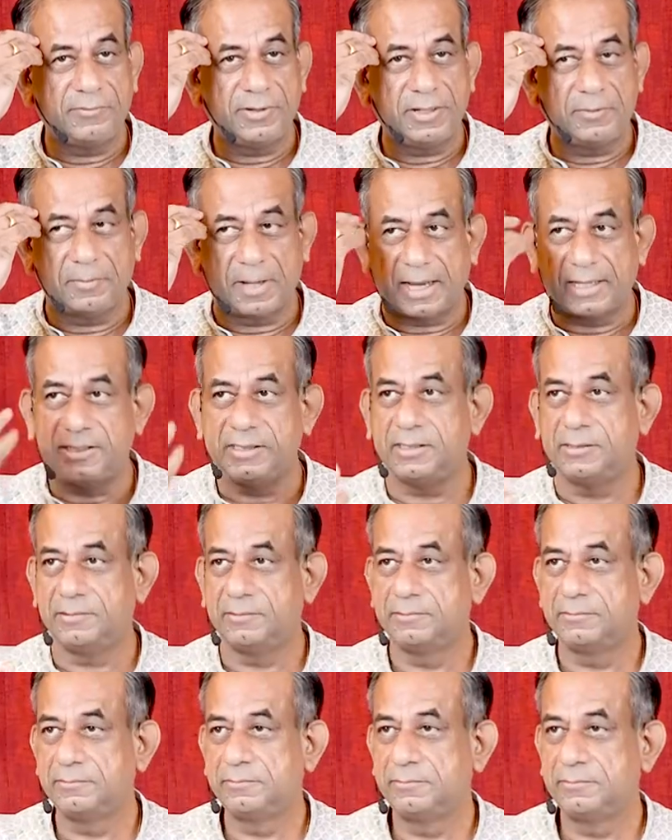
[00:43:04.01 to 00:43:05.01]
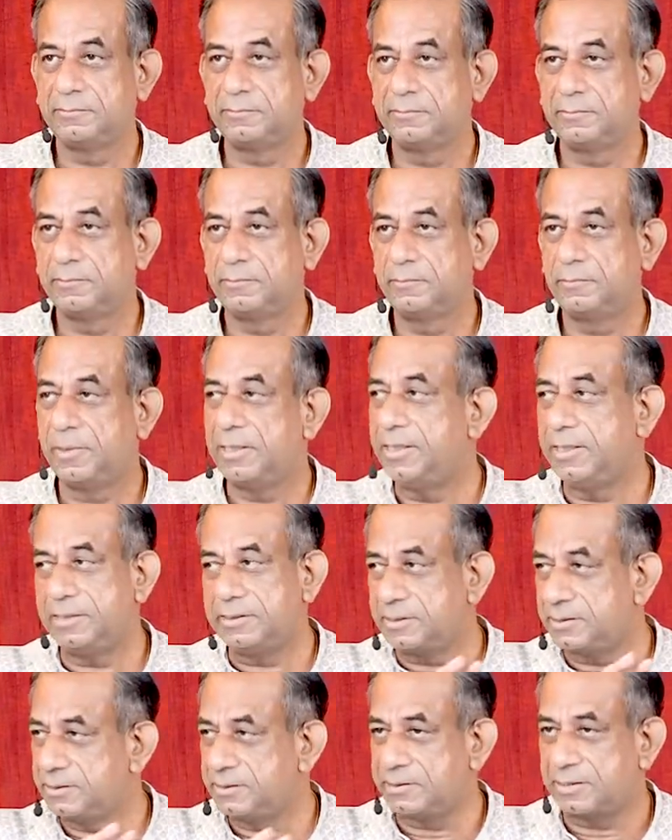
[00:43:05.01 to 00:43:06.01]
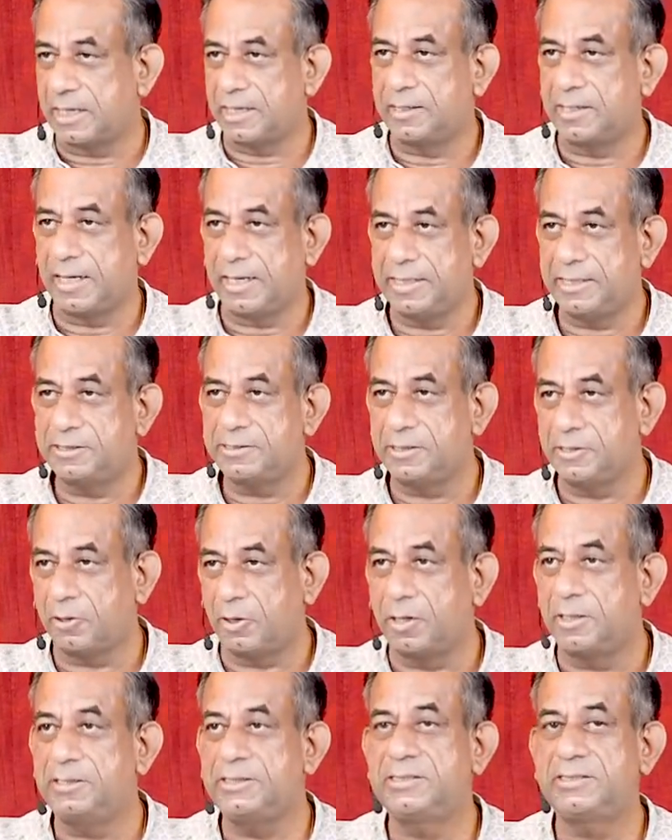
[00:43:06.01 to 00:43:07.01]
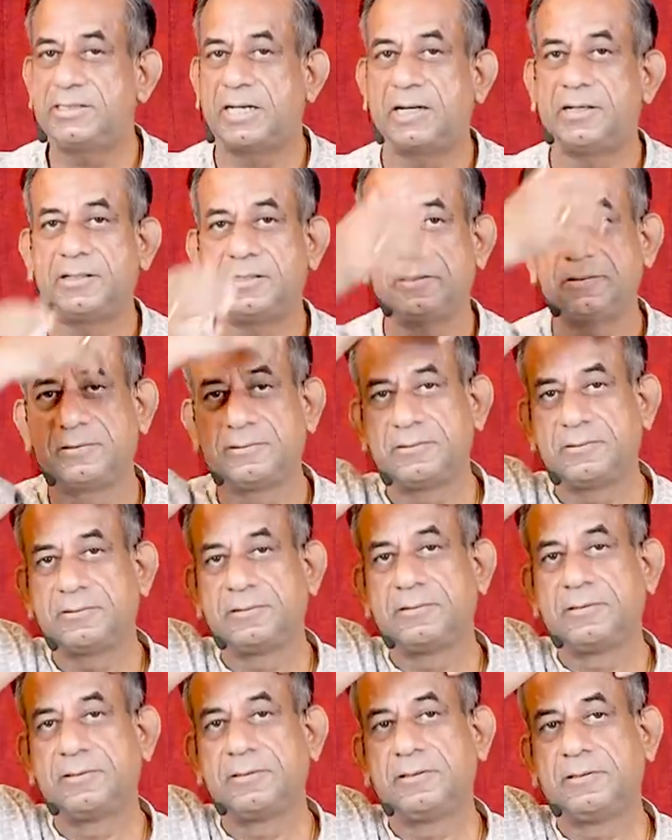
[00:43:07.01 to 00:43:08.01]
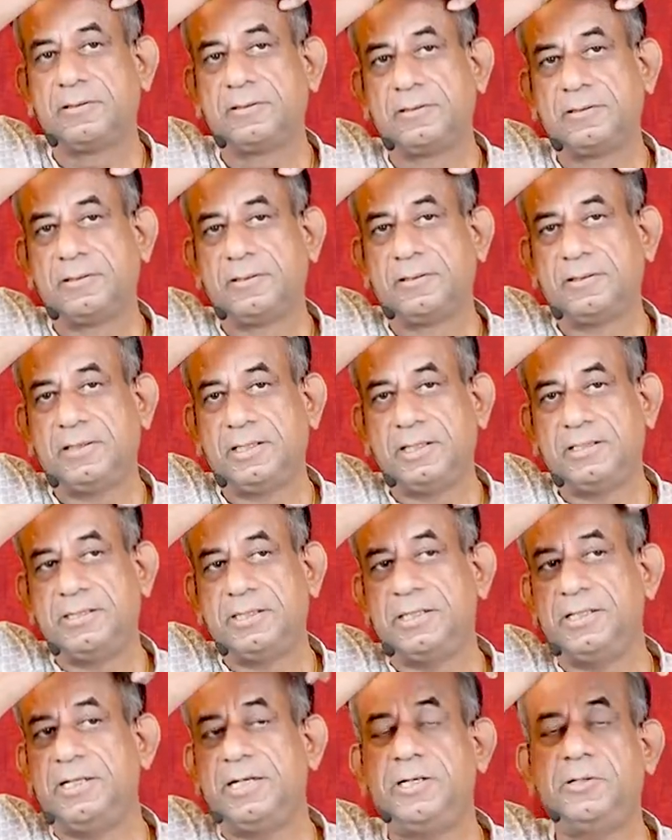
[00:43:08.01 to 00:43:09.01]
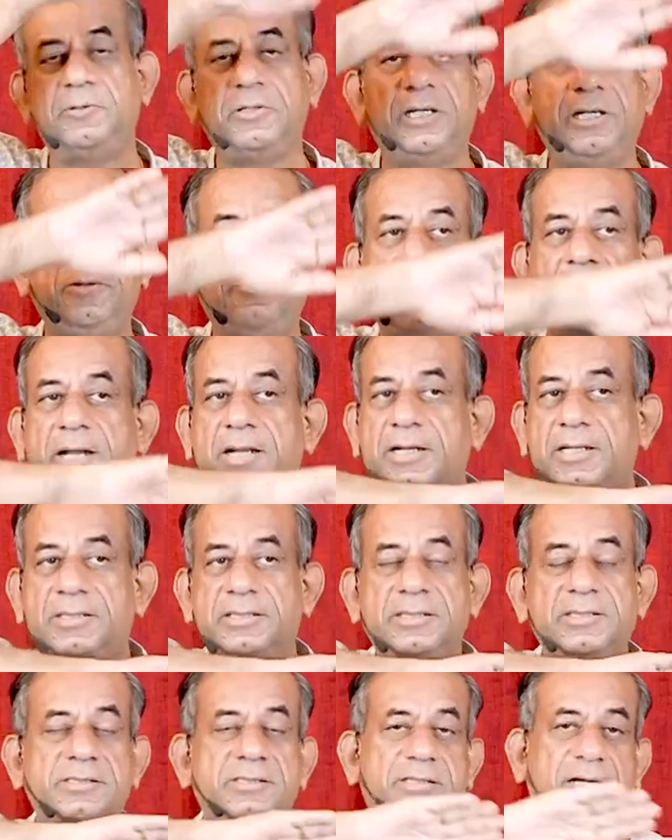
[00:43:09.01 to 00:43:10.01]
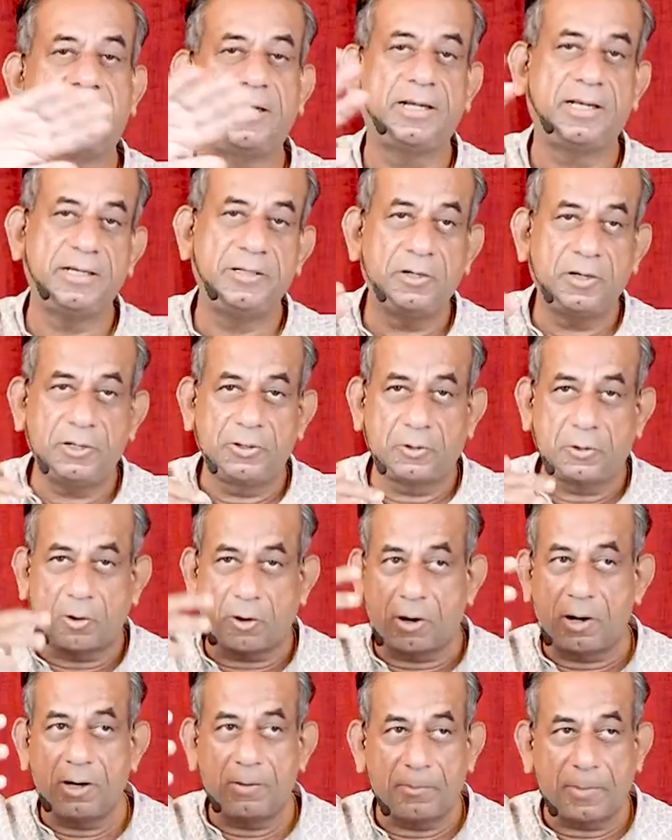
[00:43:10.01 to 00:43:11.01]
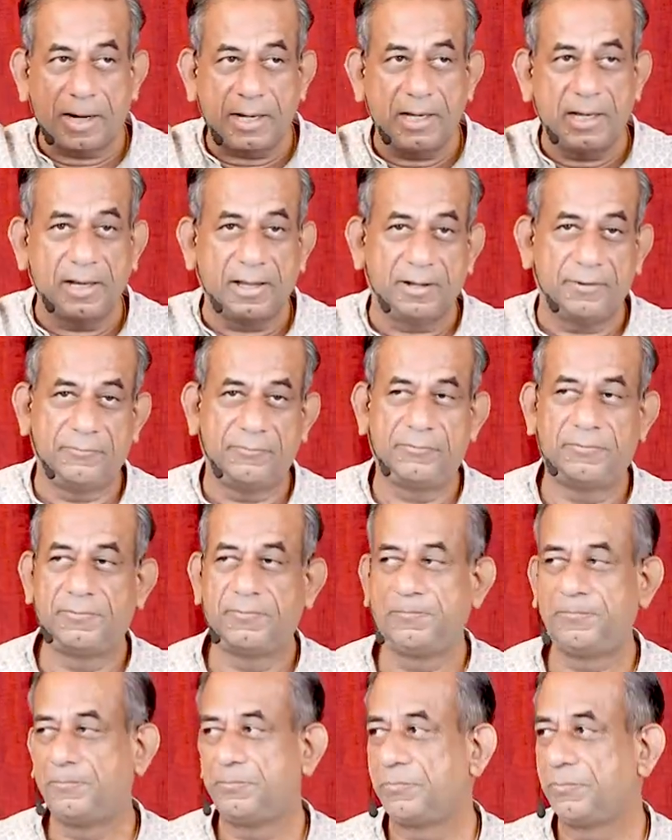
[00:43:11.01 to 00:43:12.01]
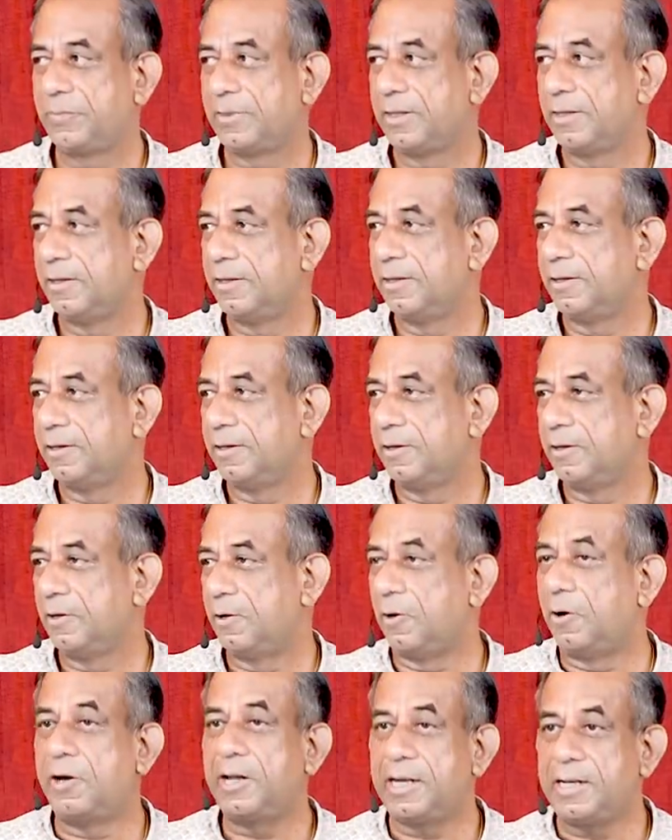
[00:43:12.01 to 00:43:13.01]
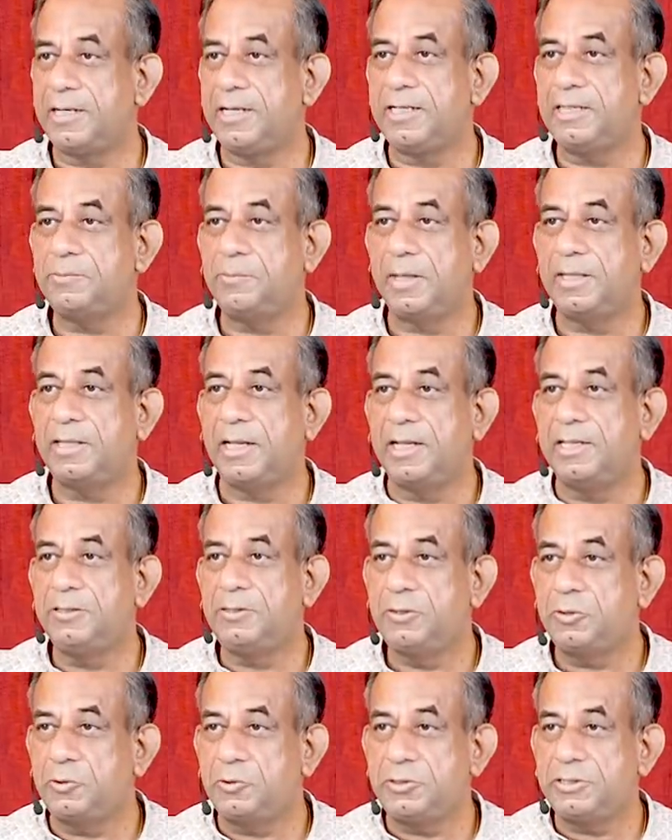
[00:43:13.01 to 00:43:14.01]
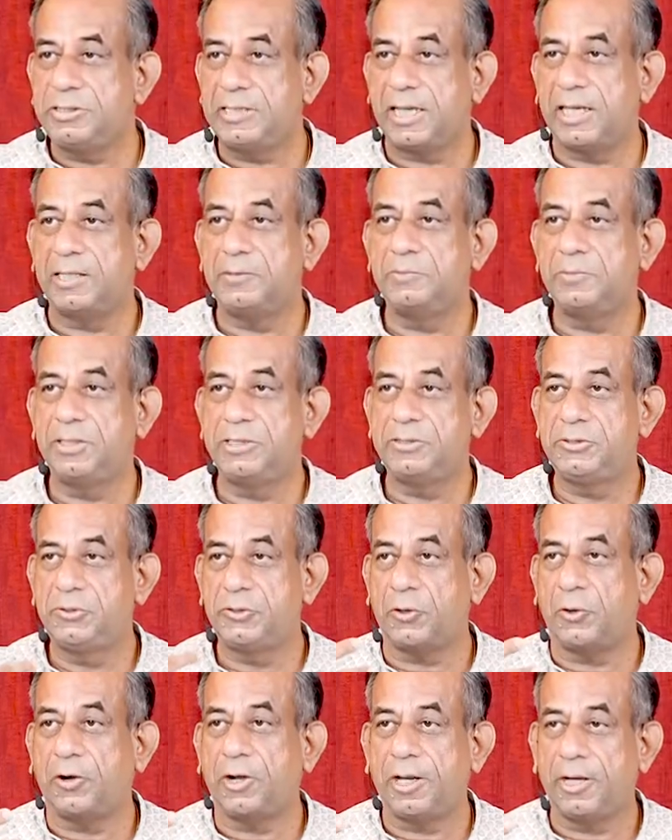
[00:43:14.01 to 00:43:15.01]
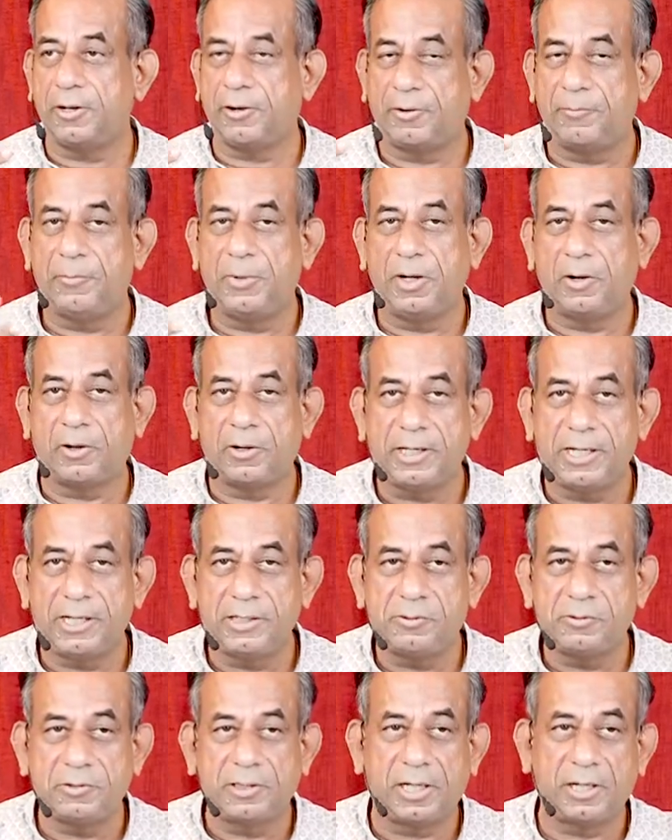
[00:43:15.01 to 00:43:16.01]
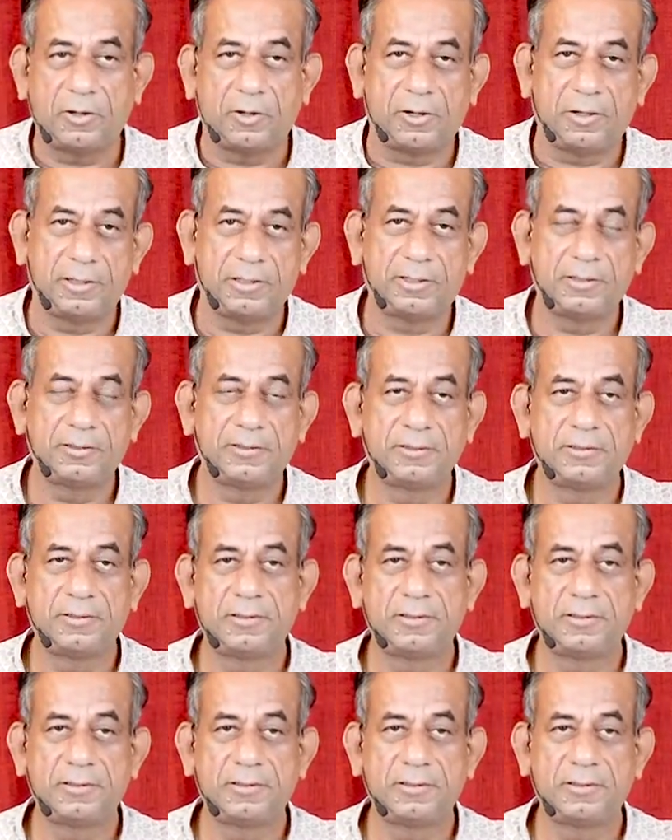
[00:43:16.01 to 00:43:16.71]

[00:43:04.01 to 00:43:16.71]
even imagine, but doesn't start like it's a non starter. The journey to the divine doesn't start. You are drawn by love or at least by the enthusiasm, the joy of belonging to the Lord.